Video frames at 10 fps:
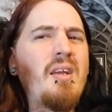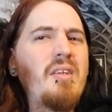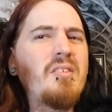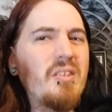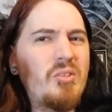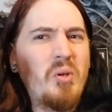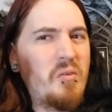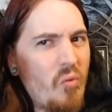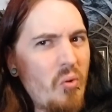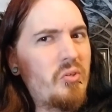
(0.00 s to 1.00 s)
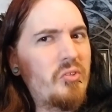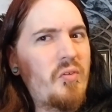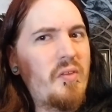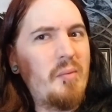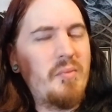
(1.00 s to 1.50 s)
he's not doing vocals
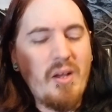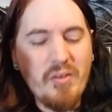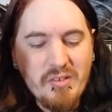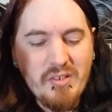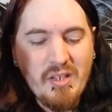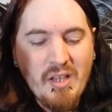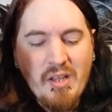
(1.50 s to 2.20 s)
for them now, is he?